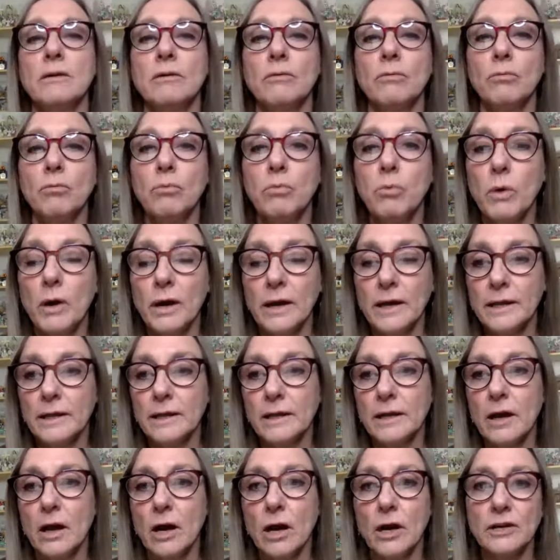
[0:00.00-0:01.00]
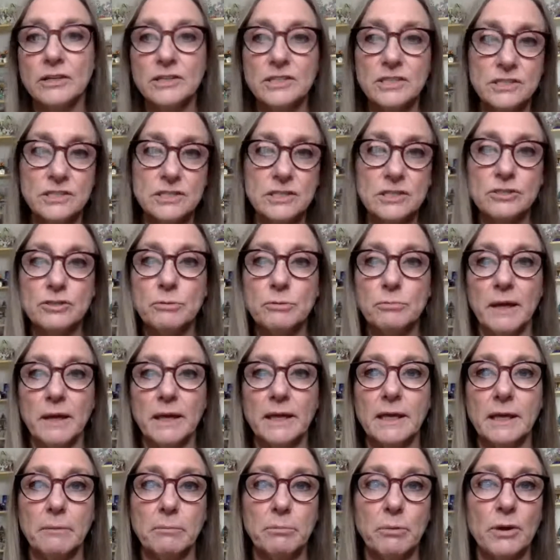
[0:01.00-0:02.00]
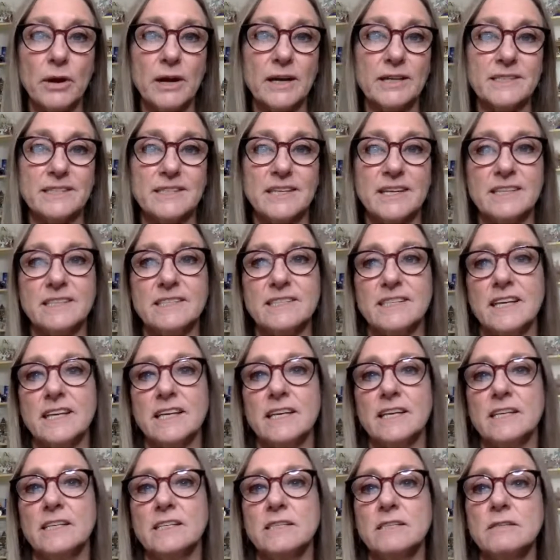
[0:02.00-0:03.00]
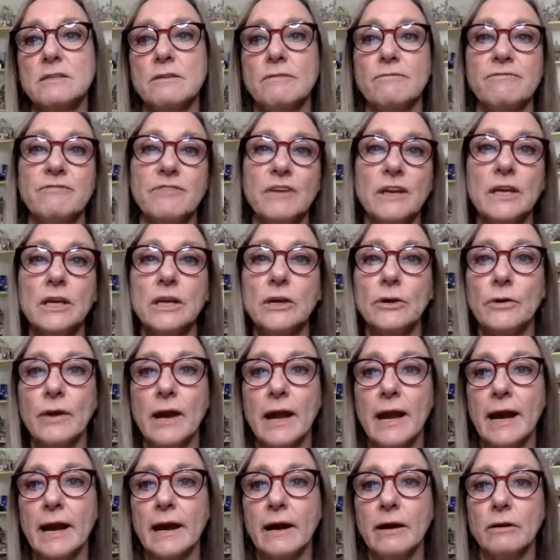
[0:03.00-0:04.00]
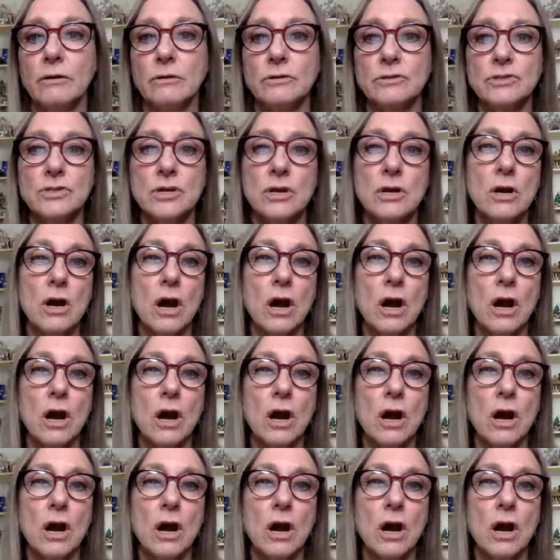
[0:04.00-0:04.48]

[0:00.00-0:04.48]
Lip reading: what our decision-making process is to figure out,